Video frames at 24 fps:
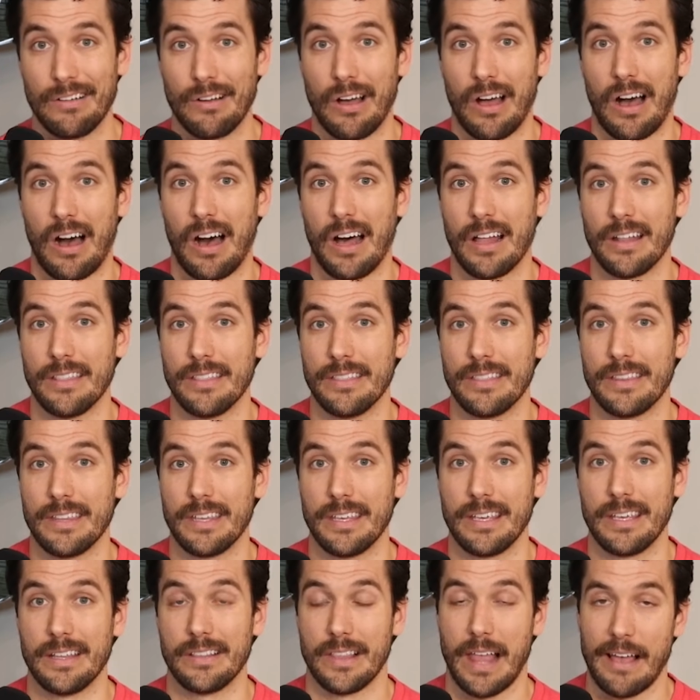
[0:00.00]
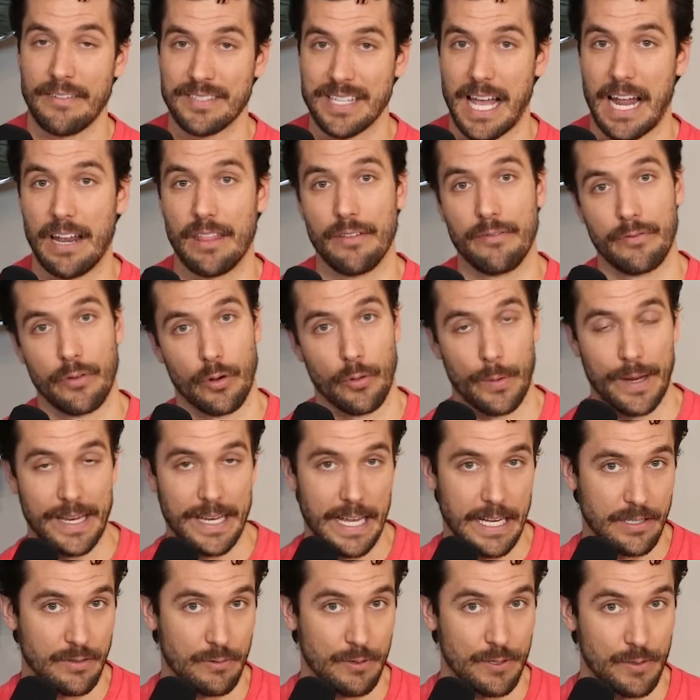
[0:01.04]
on the left side of the floor. We can
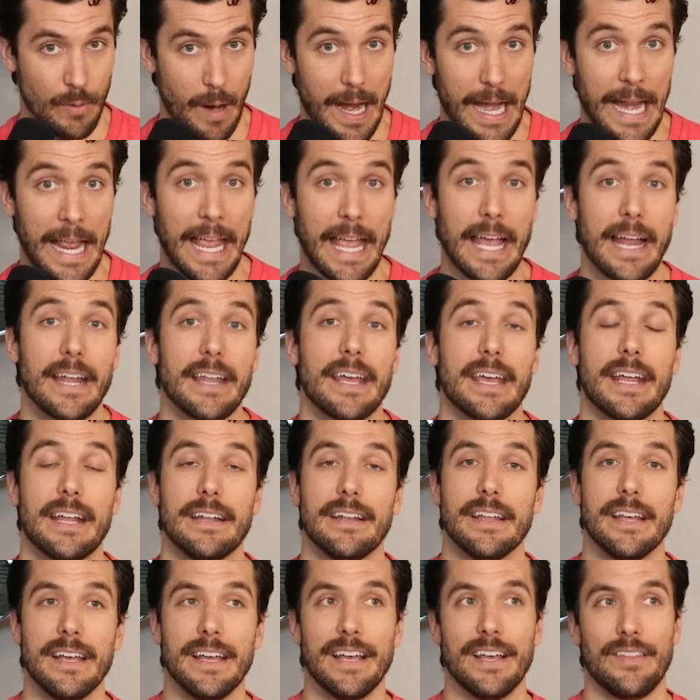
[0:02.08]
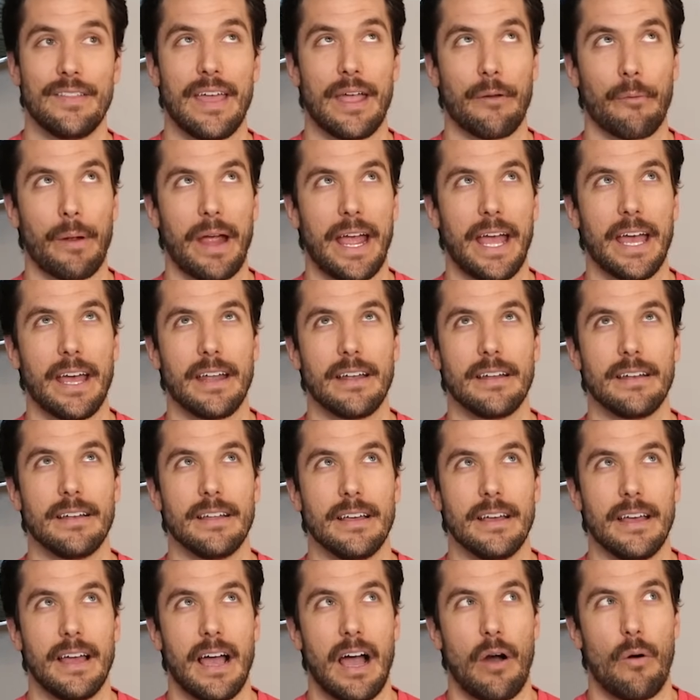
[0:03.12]
get to his right hand. And they ran,
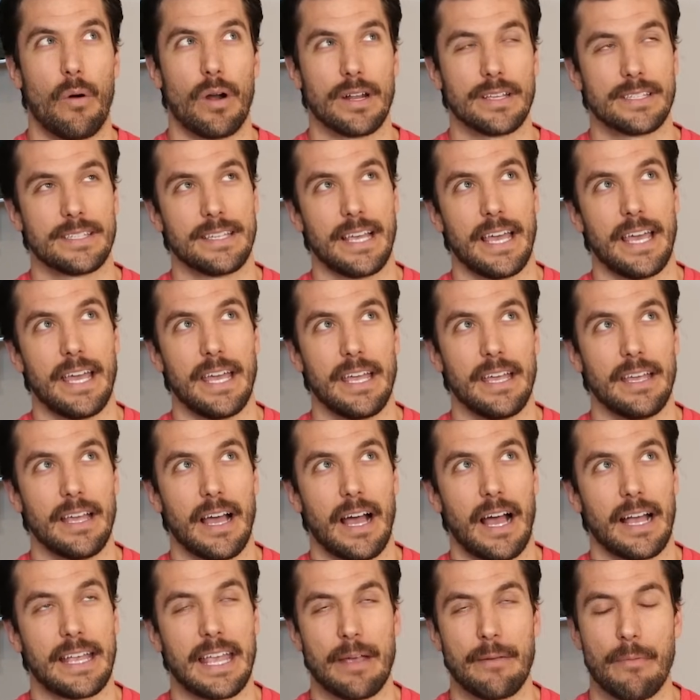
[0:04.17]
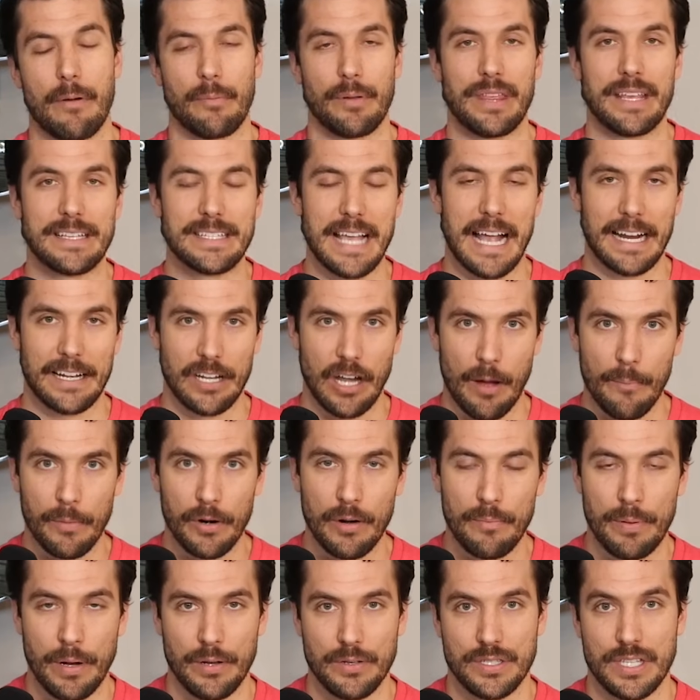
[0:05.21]
I want to say, I can't remember the exact
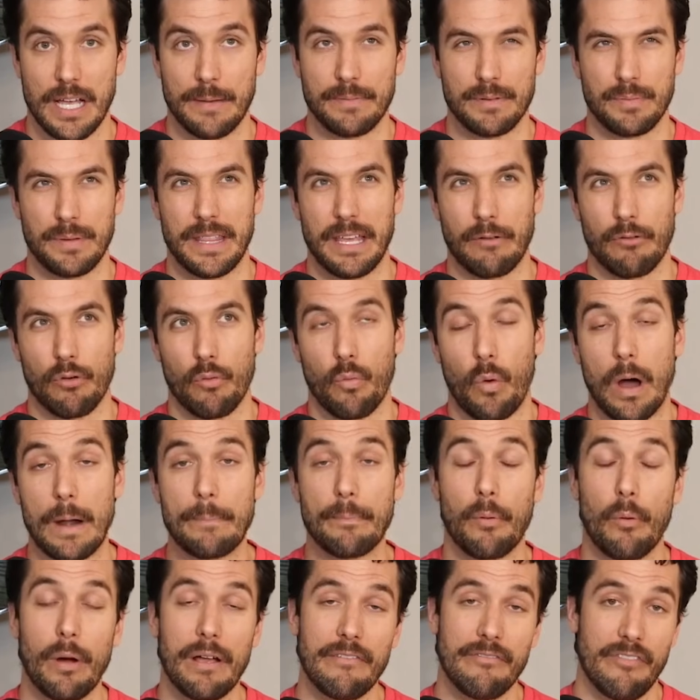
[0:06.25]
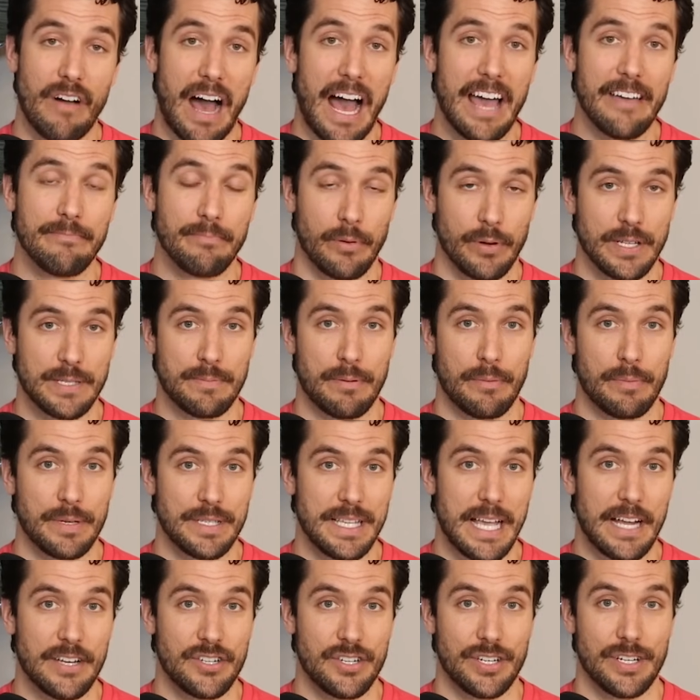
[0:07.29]
number of post-ups, but they were 1.5 points per
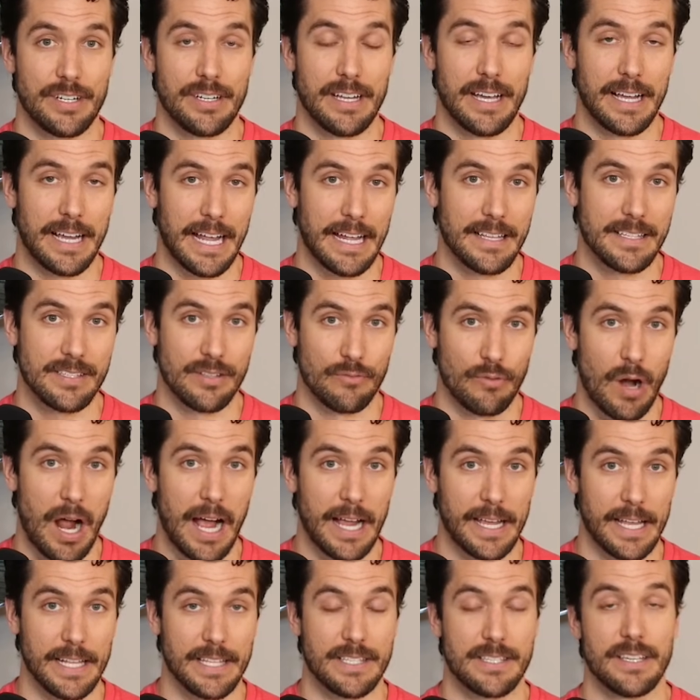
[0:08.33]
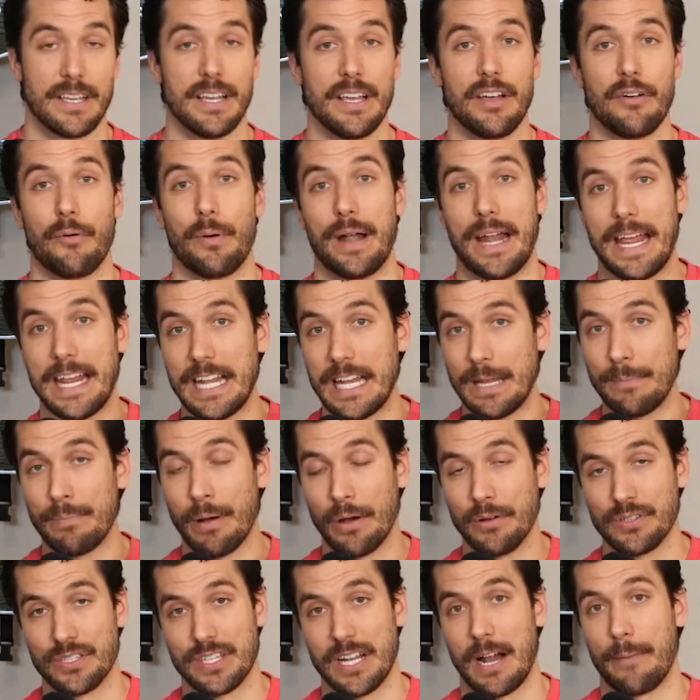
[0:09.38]
possession against the Rockets when AD
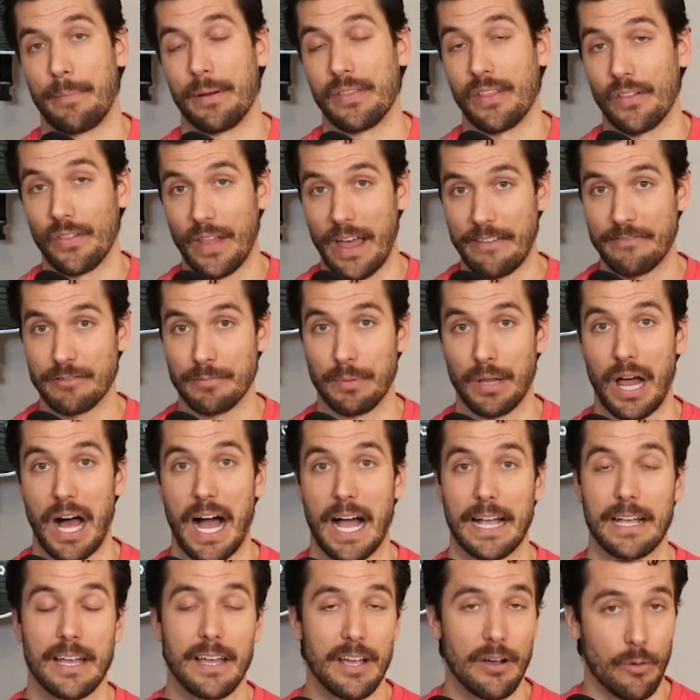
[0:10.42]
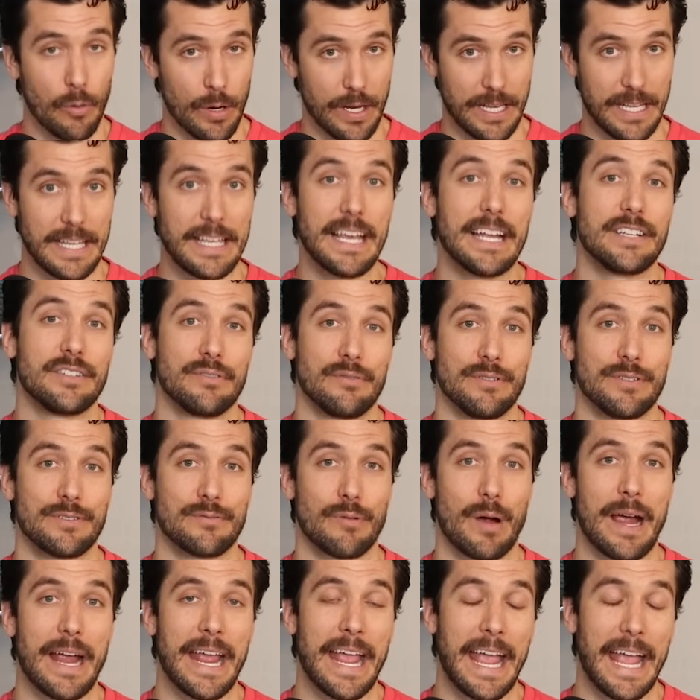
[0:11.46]
posted up on the left block where he could get to his
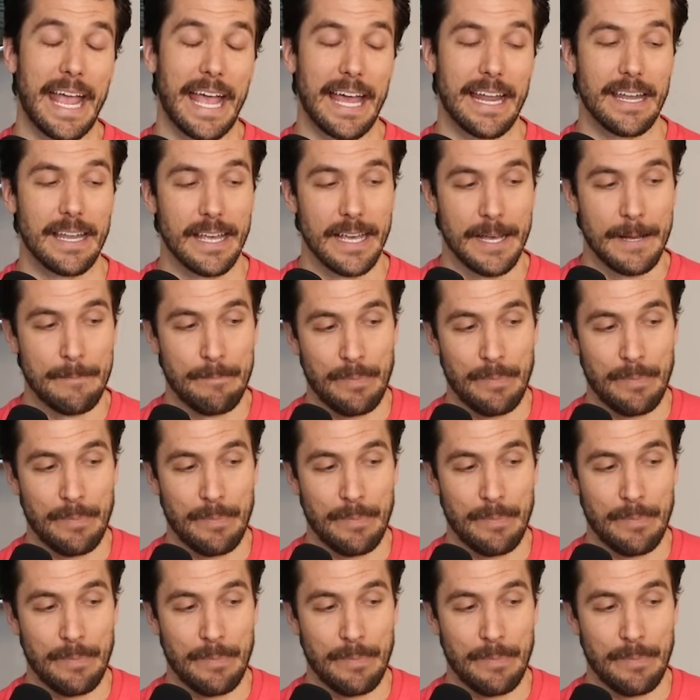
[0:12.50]
right hand.